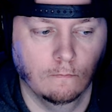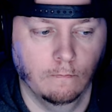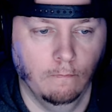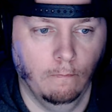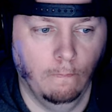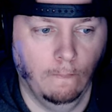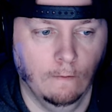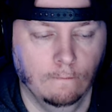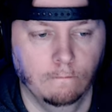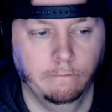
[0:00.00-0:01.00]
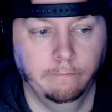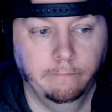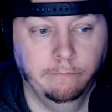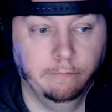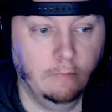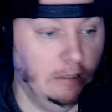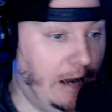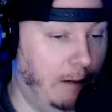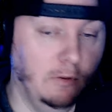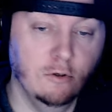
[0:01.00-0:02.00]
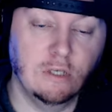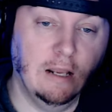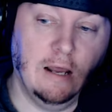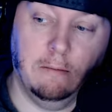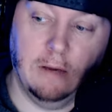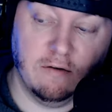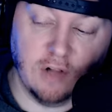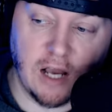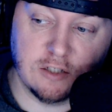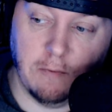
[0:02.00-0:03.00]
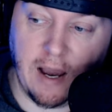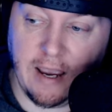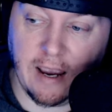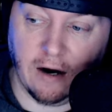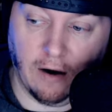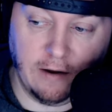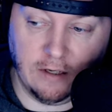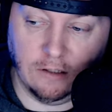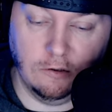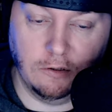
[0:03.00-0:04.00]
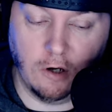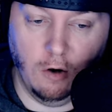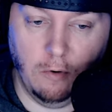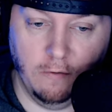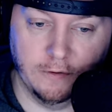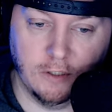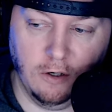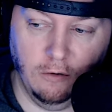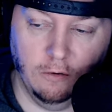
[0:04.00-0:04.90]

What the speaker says: I've lost my hair. I've got to do the comb over too.